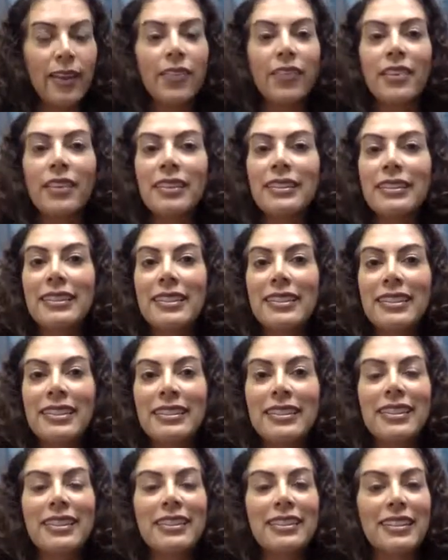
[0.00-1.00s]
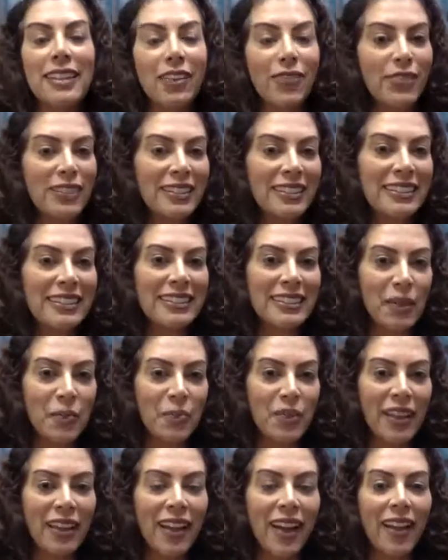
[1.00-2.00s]
this is definitely
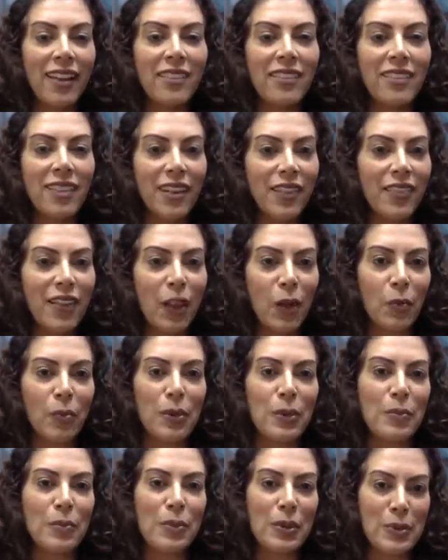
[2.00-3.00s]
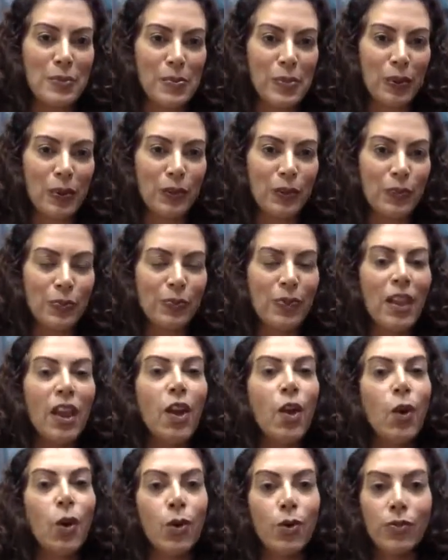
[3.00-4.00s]
something I love helping people
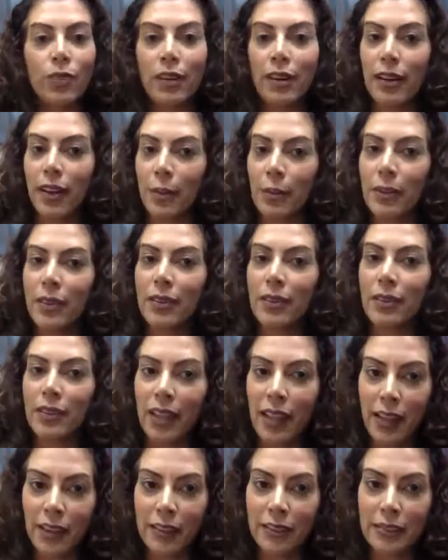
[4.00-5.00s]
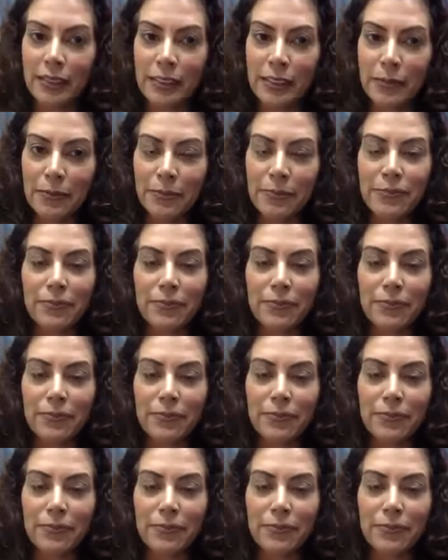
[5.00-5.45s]
overcome in their lives.